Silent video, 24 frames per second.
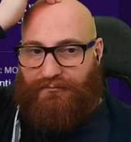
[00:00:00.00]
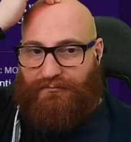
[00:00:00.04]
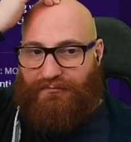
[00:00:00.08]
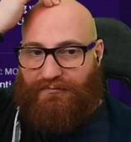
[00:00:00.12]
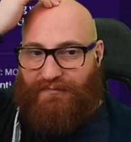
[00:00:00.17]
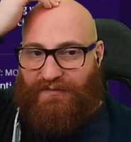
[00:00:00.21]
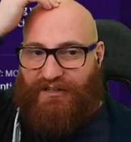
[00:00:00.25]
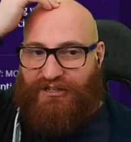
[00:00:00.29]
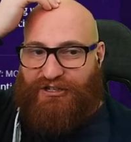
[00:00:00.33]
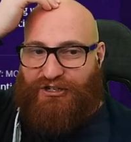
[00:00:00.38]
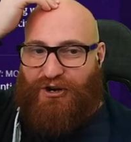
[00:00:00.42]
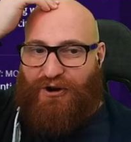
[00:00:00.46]

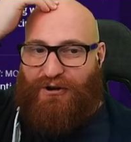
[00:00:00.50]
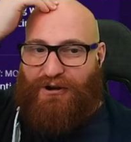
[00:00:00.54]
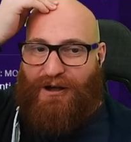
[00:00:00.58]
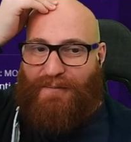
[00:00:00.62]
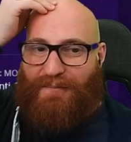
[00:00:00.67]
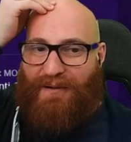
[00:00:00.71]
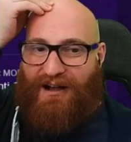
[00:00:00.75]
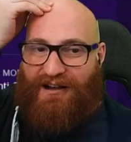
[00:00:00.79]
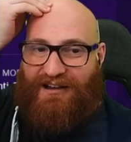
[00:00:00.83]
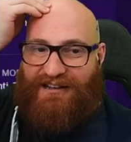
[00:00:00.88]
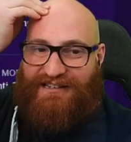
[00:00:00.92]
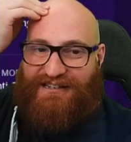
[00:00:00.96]
The Choco
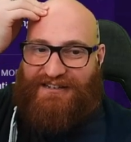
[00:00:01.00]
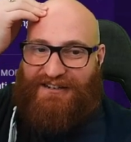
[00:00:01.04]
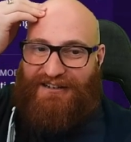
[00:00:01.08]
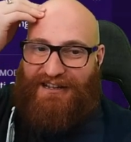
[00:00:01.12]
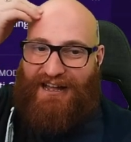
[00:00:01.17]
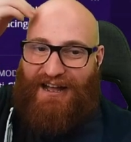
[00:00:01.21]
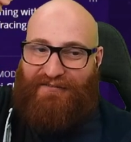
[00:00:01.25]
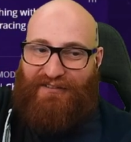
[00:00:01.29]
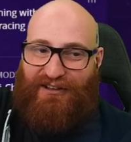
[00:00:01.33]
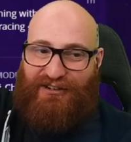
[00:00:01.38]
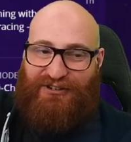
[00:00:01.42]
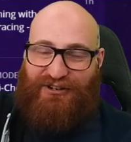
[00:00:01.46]
bug is still
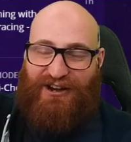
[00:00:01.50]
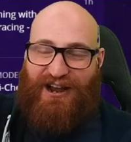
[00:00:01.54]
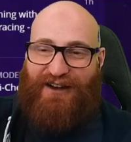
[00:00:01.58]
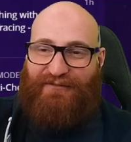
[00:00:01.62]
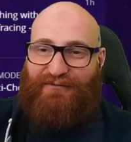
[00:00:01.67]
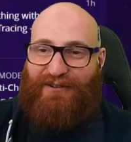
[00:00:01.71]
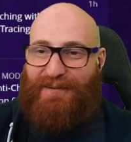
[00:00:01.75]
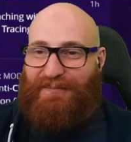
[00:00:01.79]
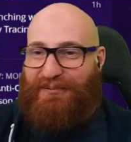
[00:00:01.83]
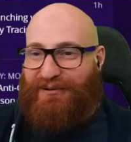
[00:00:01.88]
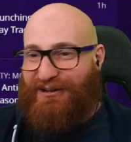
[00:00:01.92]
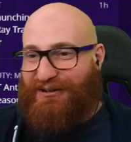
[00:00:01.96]
alive. Let's try and
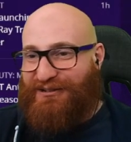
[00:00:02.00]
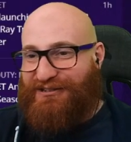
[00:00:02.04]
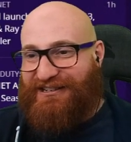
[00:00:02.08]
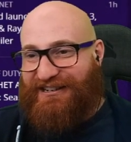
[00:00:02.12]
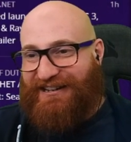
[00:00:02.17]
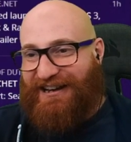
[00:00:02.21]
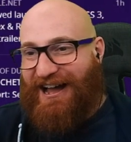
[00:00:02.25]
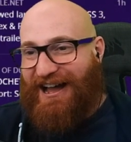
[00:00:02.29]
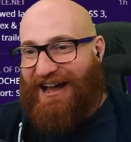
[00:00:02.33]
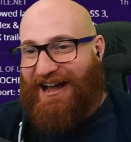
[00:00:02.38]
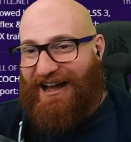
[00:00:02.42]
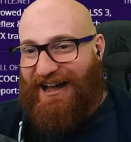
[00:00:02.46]
reproduce it.
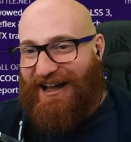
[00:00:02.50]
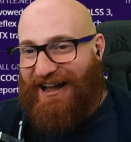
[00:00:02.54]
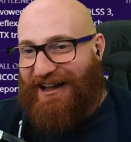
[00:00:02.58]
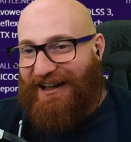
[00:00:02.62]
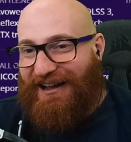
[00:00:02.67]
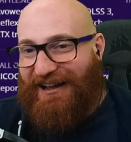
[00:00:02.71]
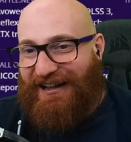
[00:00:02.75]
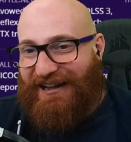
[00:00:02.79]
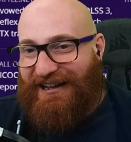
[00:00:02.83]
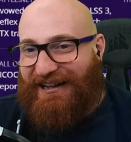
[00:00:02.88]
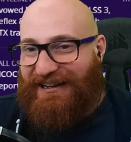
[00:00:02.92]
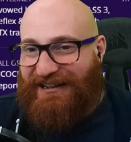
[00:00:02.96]

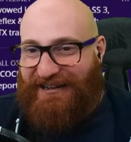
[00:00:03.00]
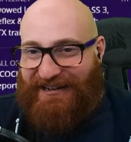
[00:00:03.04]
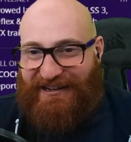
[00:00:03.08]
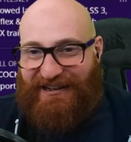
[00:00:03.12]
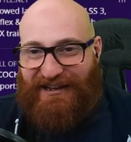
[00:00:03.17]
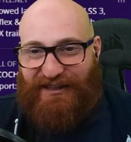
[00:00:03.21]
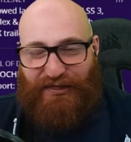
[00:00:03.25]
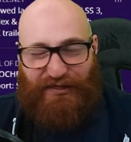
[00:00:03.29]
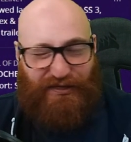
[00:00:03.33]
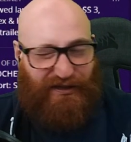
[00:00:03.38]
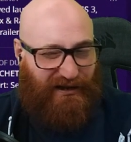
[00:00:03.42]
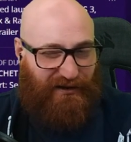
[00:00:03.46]

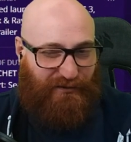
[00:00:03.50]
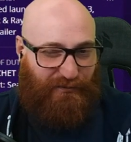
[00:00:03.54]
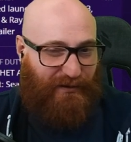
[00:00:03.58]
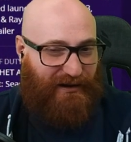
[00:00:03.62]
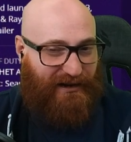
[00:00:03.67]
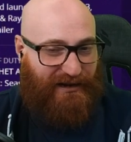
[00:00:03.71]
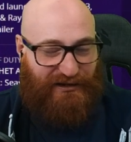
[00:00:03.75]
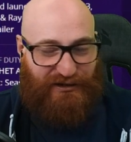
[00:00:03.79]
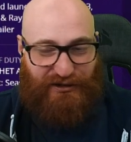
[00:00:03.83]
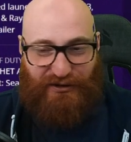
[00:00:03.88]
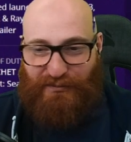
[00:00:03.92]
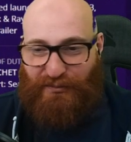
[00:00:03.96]
I think we
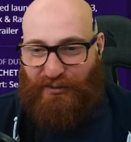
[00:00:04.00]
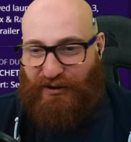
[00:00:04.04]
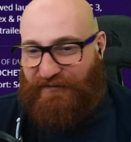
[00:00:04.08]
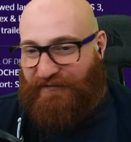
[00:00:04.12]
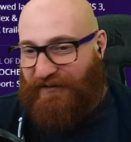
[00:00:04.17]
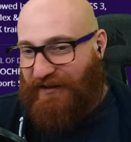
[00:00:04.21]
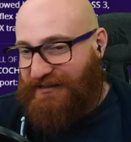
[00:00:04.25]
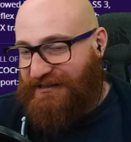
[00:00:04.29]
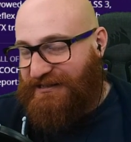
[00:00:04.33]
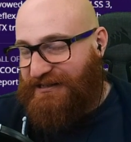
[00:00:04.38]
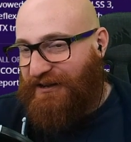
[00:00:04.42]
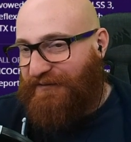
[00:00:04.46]
can do more
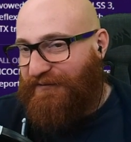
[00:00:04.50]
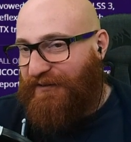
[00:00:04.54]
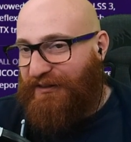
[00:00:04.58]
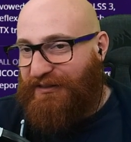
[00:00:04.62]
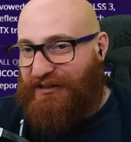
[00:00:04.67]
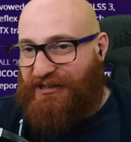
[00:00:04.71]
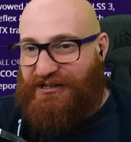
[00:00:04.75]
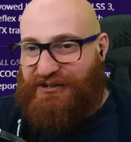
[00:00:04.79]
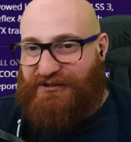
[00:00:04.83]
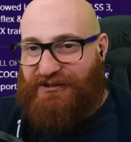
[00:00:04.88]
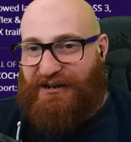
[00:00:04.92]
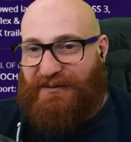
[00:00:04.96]
fun stuff on
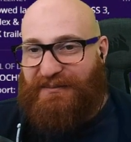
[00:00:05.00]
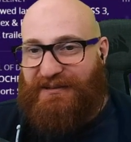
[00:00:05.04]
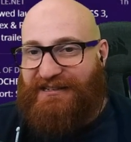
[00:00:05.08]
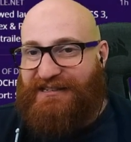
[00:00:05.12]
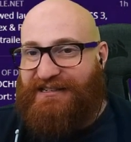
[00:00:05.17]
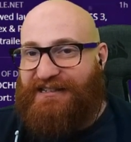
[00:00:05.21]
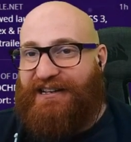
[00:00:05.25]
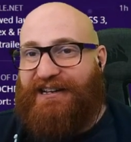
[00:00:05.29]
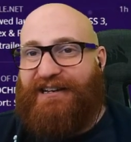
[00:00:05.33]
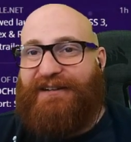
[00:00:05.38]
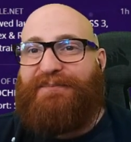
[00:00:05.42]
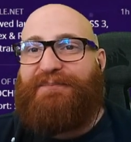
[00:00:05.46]
the stream
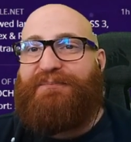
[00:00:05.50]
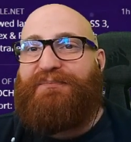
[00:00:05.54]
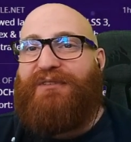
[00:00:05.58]
instead.